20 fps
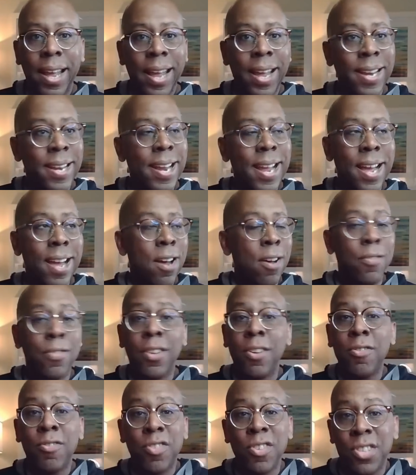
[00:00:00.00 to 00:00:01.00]
And now
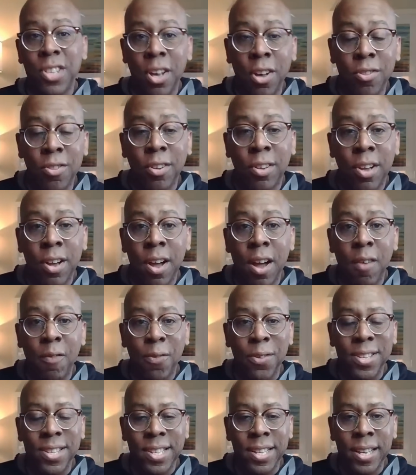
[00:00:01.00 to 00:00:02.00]
there's these other
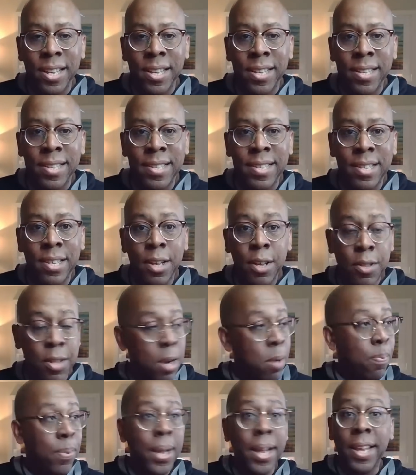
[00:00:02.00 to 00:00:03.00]
conferences
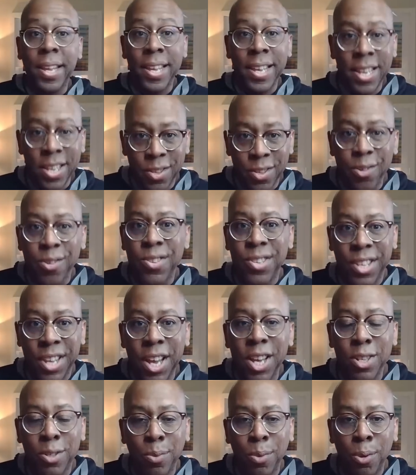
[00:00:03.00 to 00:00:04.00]
that are playing easier
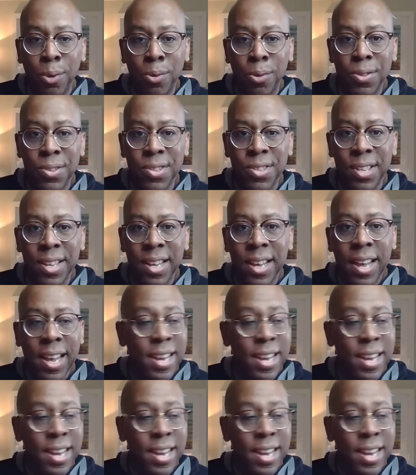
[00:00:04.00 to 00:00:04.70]
schedules.